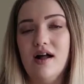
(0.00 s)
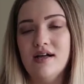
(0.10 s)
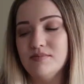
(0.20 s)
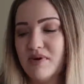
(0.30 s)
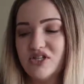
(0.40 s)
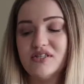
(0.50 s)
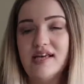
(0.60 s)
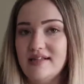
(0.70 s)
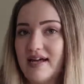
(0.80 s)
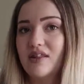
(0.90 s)
as much as
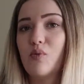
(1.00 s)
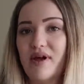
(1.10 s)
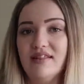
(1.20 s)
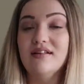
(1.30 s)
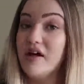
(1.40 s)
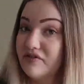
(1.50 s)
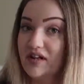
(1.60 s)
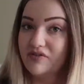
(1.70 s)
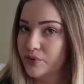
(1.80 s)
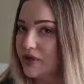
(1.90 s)
I like the way the Love
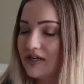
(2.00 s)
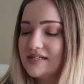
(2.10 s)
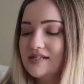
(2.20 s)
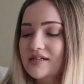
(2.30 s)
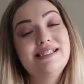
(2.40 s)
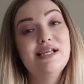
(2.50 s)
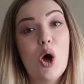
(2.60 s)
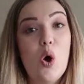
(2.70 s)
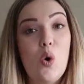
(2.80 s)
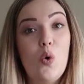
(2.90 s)
Love works.
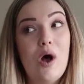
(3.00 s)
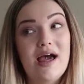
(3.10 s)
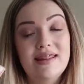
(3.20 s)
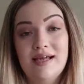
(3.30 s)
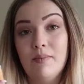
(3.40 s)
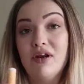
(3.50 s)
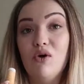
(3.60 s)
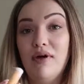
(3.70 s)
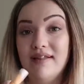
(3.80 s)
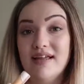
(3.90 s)
So I think I'm gonna
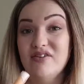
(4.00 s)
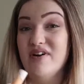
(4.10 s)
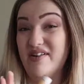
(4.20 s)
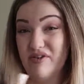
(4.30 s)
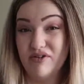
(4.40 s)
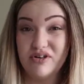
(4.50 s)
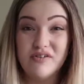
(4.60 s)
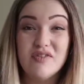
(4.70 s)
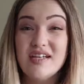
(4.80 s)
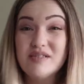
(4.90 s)
go get like 500
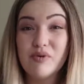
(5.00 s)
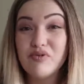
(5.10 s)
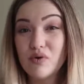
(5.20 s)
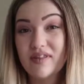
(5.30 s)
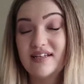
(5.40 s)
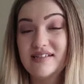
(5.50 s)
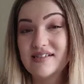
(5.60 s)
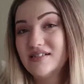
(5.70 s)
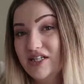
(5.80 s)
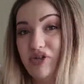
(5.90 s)
of these before they
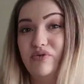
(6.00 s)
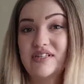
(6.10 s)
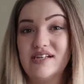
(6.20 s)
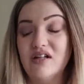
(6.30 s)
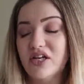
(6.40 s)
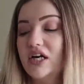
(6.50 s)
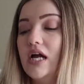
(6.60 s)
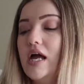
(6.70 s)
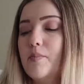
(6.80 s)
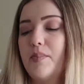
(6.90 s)
discontinue this color,
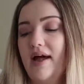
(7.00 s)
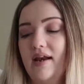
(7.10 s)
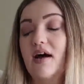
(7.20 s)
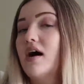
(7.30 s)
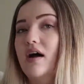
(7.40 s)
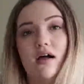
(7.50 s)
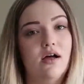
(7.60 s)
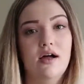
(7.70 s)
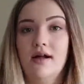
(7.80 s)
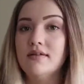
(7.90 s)
but
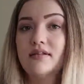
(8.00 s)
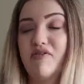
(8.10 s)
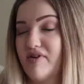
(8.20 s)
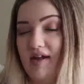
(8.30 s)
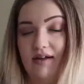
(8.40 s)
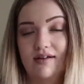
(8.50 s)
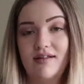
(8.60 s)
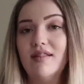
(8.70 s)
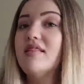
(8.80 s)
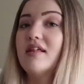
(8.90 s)
loving
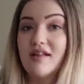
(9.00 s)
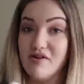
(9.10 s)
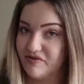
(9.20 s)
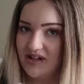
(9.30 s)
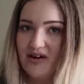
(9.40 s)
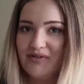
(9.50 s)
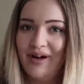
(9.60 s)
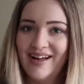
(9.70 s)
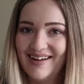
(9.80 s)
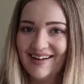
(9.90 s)
the Love Love.
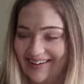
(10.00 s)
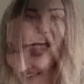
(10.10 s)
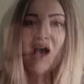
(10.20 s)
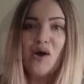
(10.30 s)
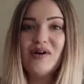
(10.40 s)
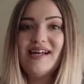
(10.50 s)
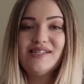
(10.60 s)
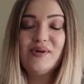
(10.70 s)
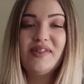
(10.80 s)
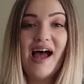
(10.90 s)

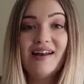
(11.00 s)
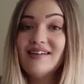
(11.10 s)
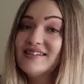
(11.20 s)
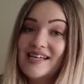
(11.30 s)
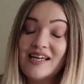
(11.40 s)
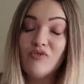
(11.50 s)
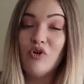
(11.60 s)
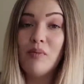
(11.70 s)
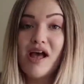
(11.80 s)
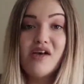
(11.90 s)
Okay, so that is it
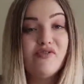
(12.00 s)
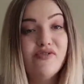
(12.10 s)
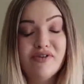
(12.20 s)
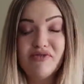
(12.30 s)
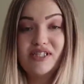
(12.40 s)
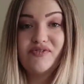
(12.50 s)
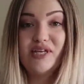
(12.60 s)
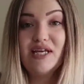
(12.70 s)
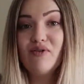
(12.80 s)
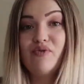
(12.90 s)
for my favorites
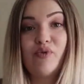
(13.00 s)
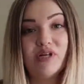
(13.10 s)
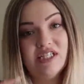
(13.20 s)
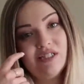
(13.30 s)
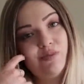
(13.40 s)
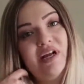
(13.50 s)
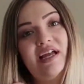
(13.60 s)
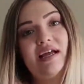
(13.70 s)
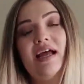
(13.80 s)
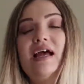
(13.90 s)
video for
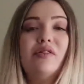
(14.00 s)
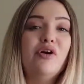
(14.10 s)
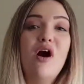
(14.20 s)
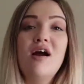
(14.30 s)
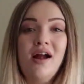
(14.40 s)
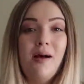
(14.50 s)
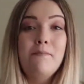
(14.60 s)
spring. There are